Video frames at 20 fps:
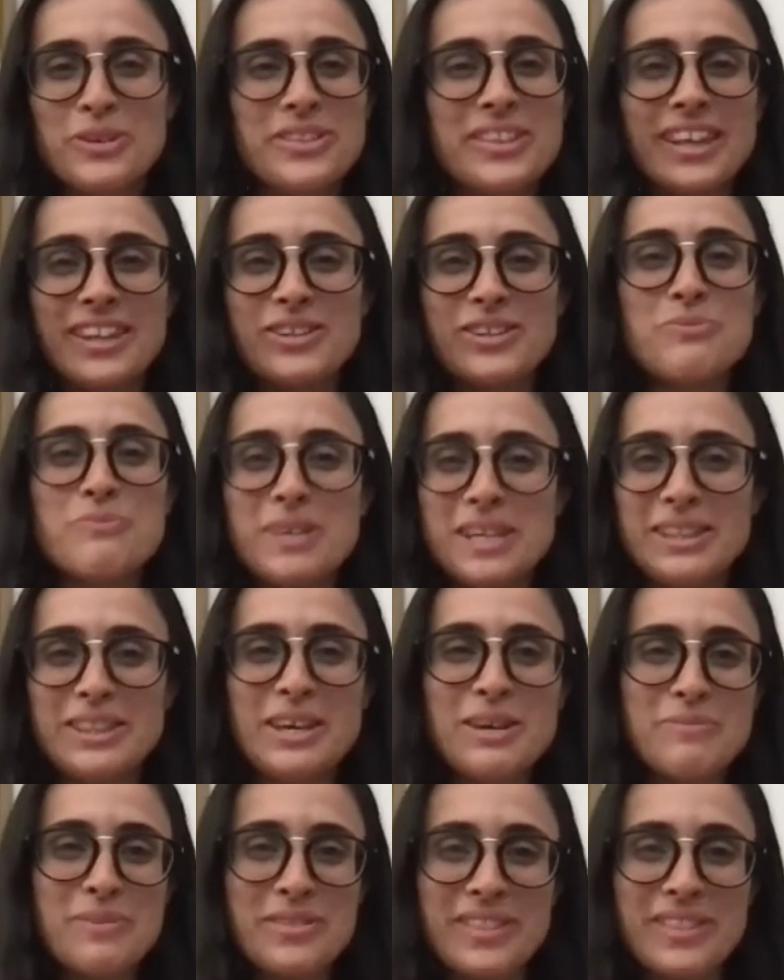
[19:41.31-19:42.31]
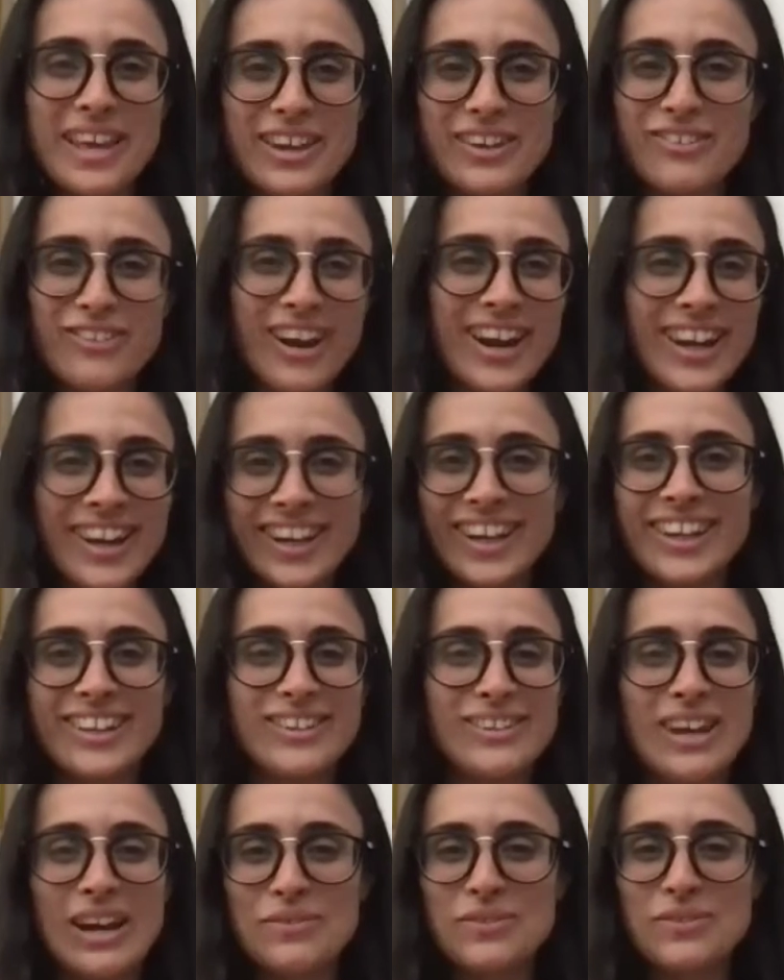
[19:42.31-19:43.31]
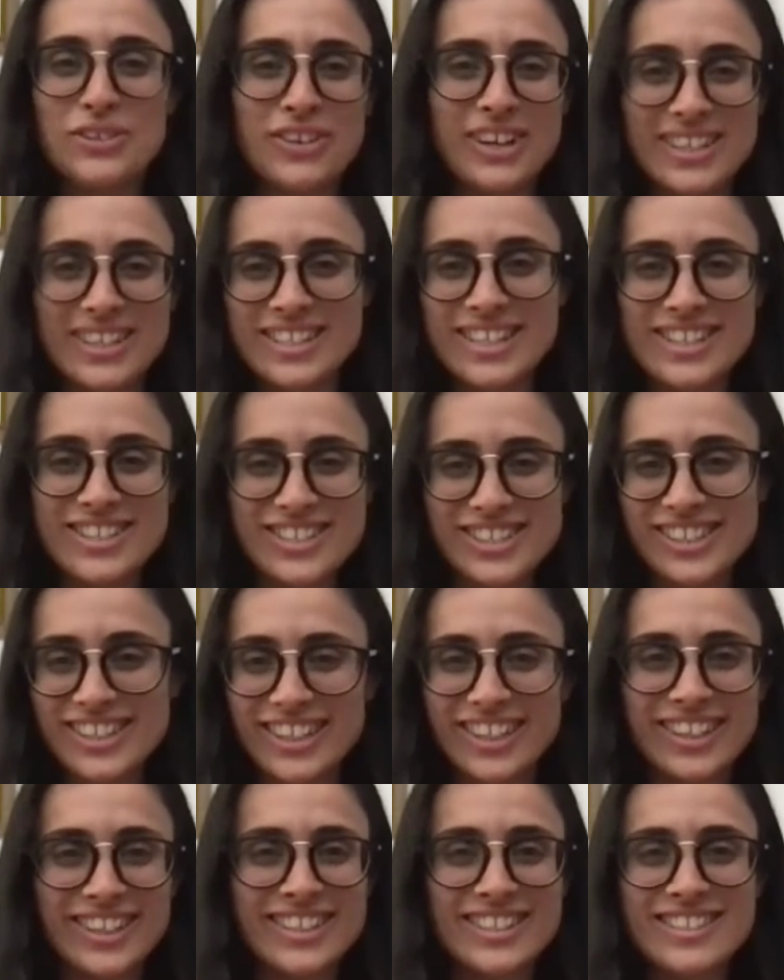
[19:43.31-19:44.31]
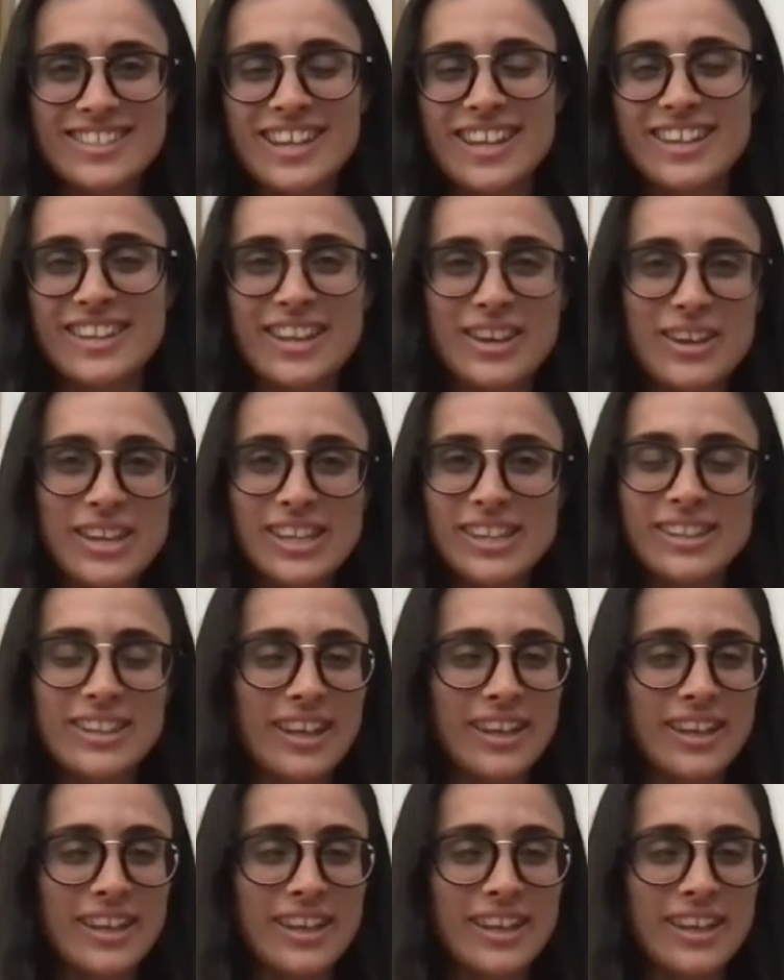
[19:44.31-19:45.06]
and then you meet them and they're great and you have a great session, and they're